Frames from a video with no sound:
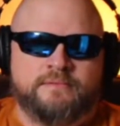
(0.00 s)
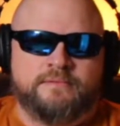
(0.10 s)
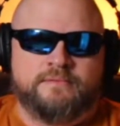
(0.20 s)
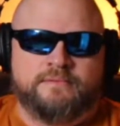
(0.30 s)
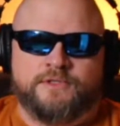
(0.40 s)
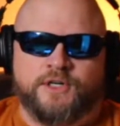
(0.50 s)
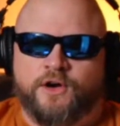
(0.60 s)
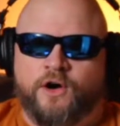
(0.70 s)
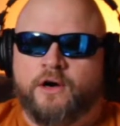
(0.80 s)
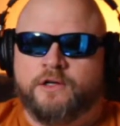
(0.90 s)
the
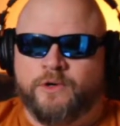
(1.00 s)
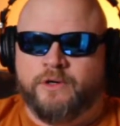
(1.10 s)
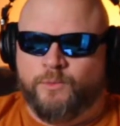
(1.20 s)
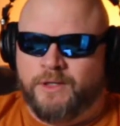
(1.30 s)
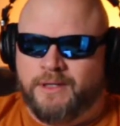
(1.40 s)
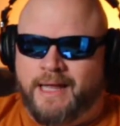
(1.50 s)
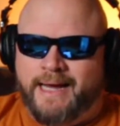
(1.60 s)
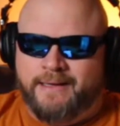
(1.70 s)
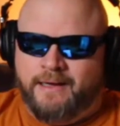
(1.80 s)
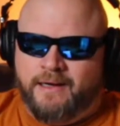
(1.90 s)
guards were lighting it
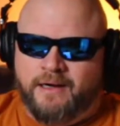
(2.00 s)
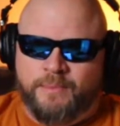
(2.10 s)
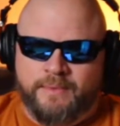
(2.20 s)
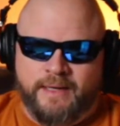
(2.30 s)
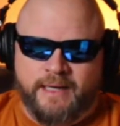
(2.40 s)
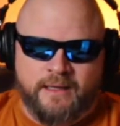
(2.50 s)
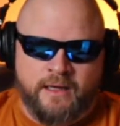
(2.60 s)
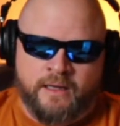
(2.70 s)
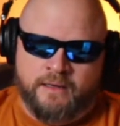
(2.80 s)
up, and then